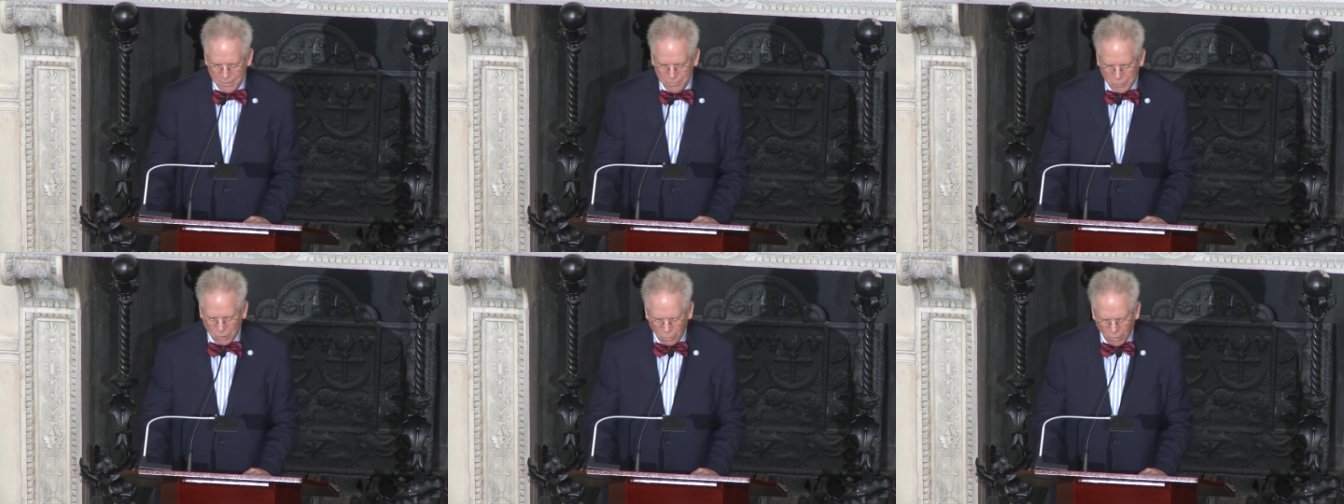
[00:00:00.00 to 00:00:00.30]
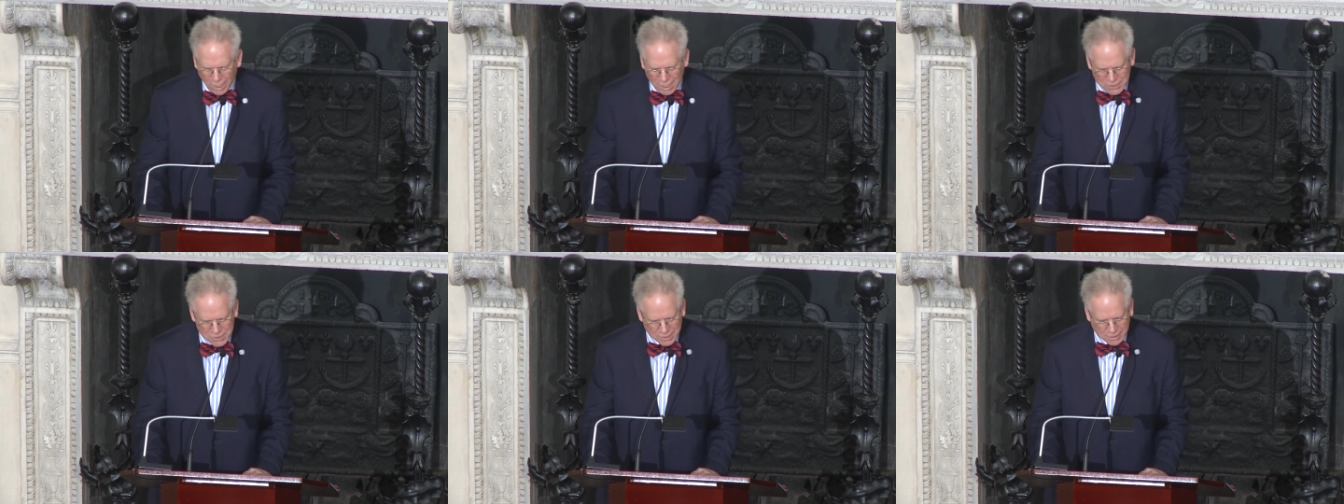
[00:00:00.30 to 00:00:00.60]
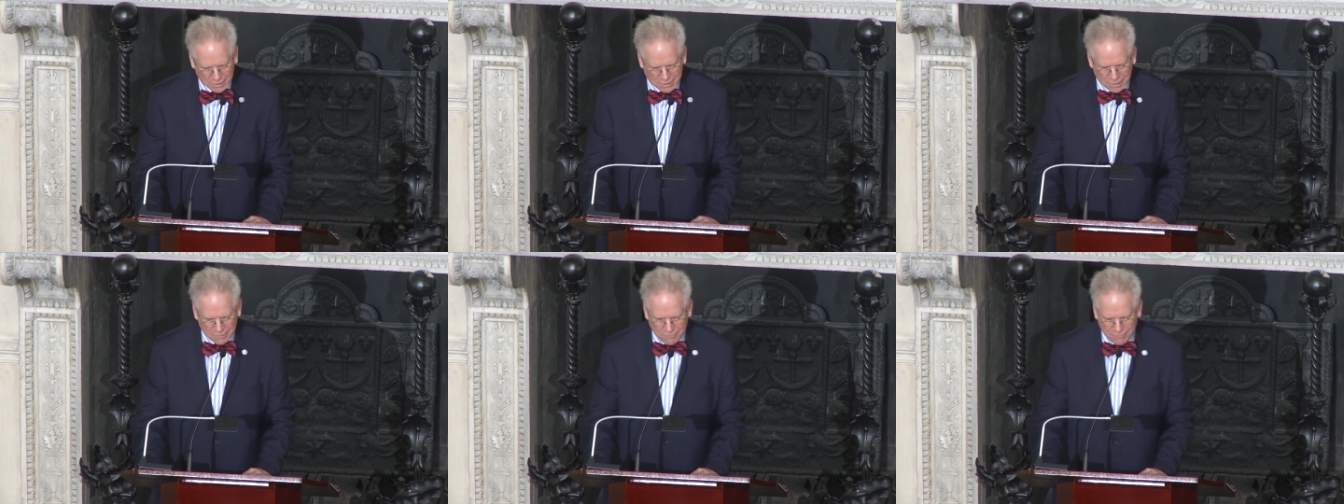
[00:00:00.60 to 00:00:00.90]
but
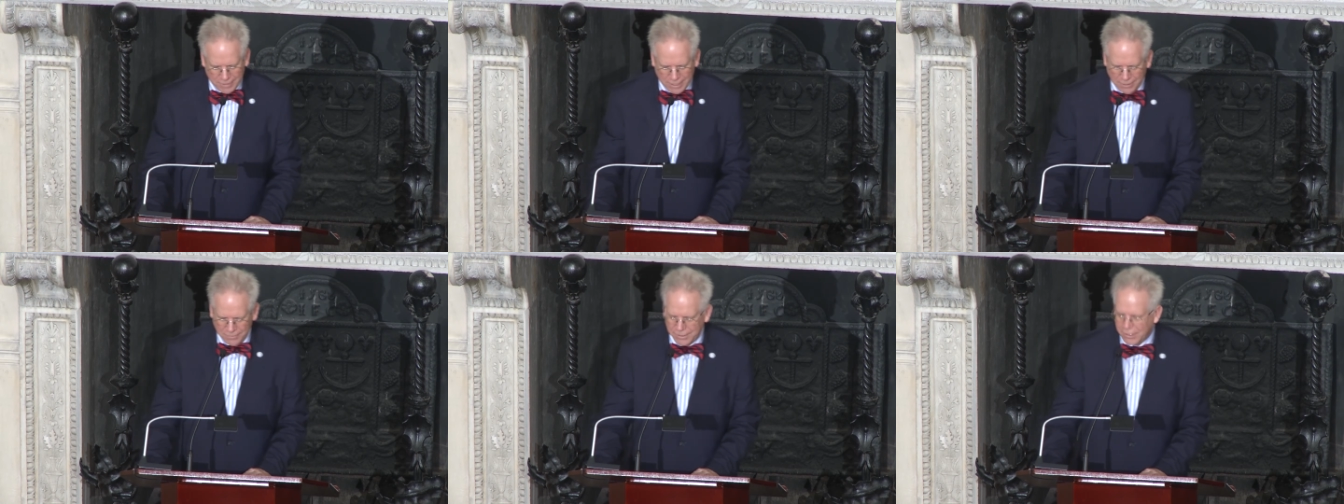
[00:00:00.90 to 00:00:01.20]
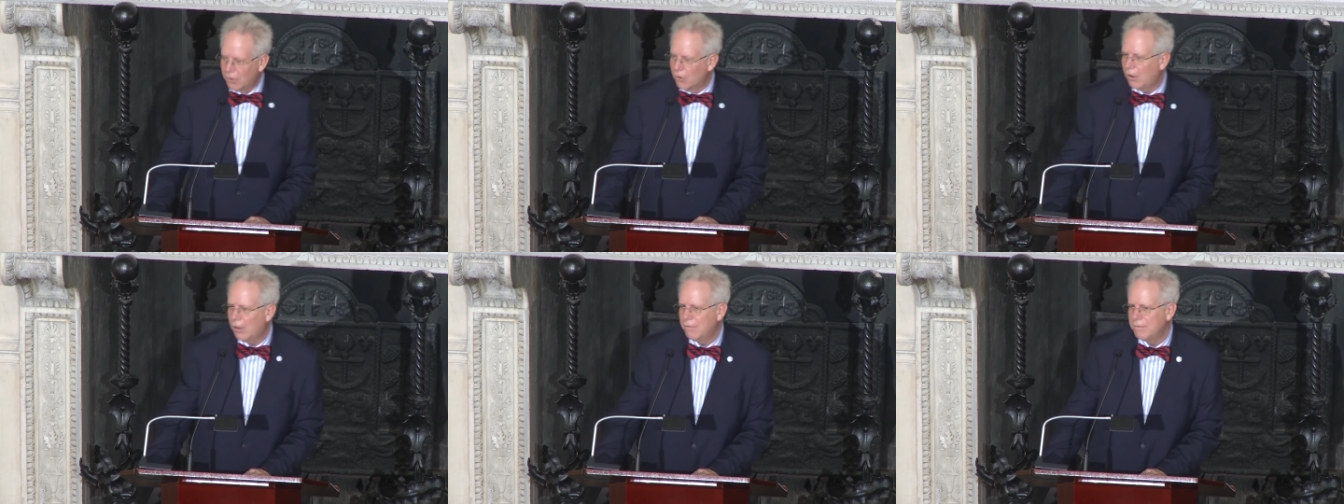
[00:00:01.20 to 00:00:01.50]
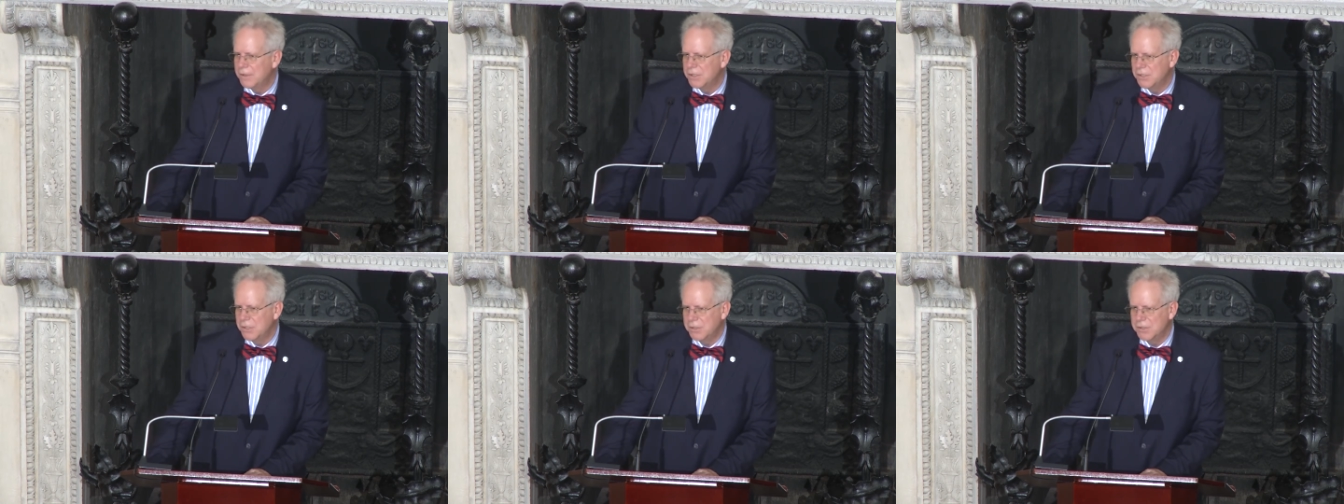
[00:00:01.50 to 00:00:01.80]
Washington found their
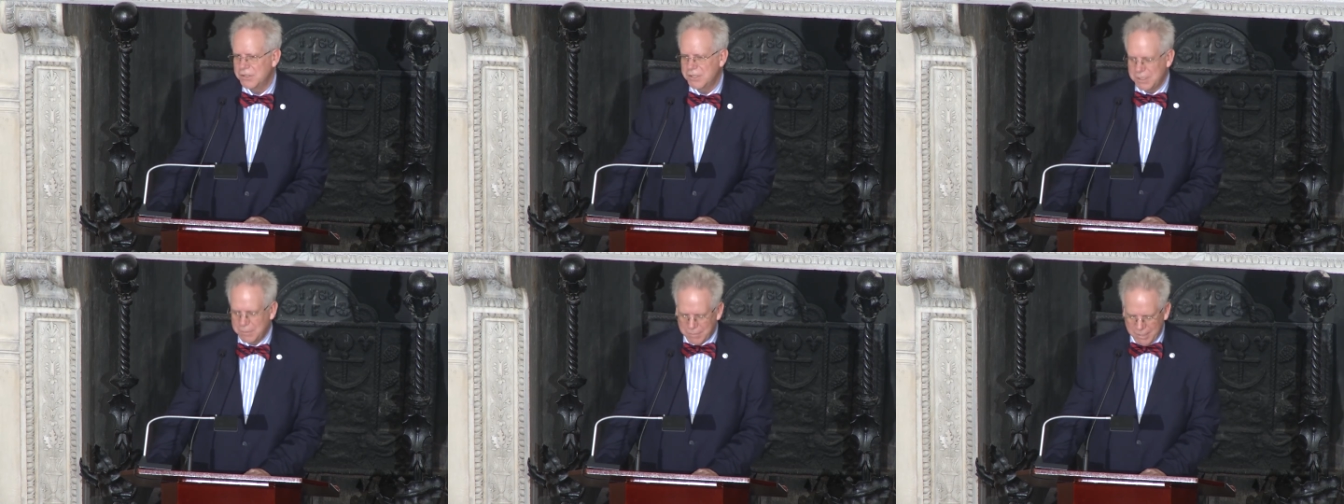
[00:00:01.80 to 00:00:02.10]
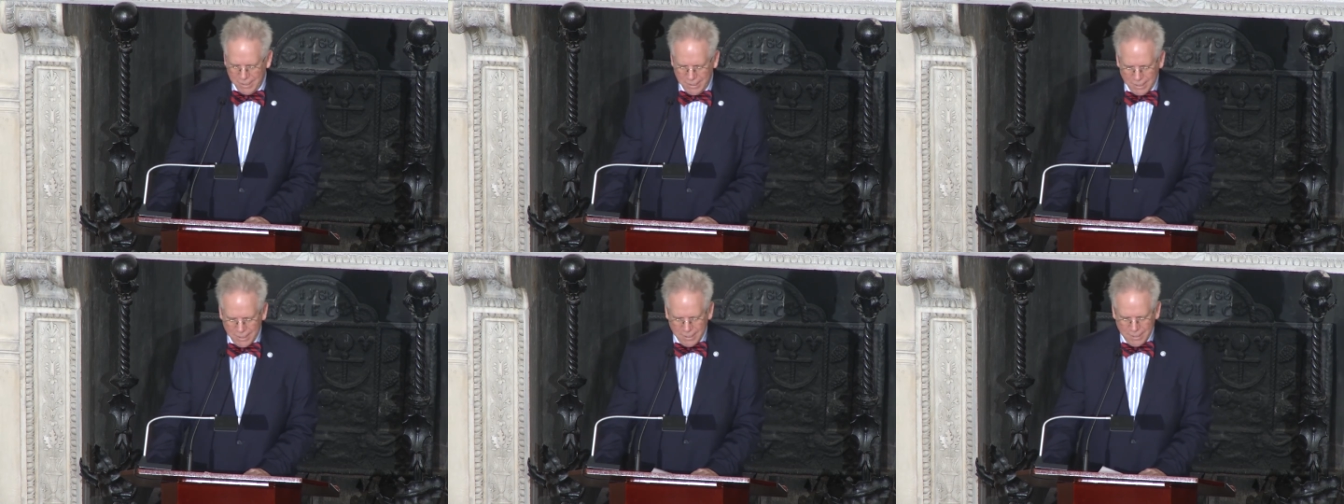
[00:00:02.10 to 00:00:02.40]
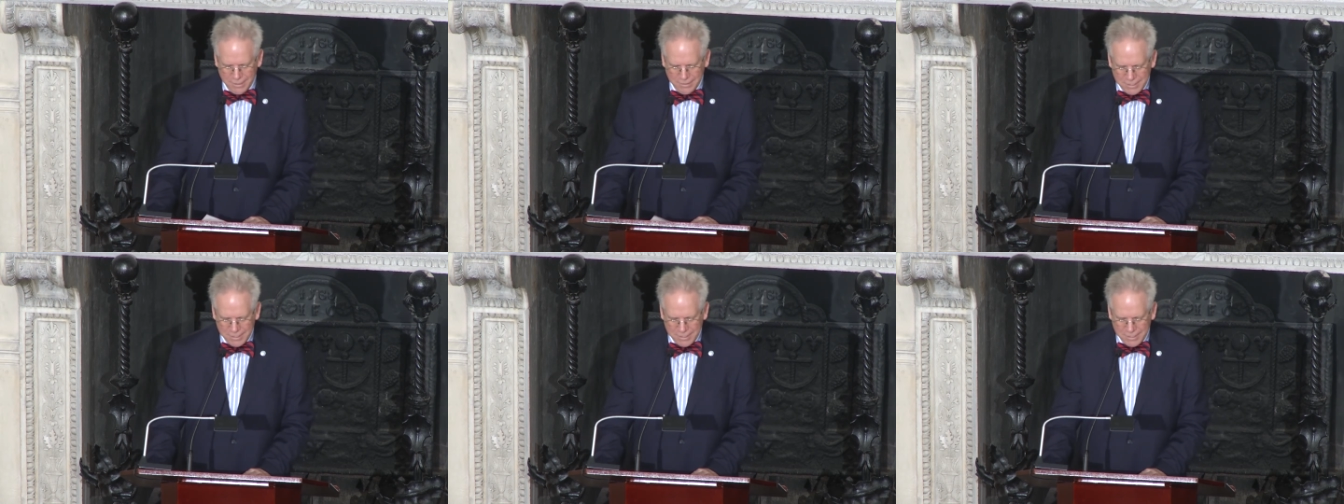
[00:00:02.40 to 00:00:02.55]
officers to be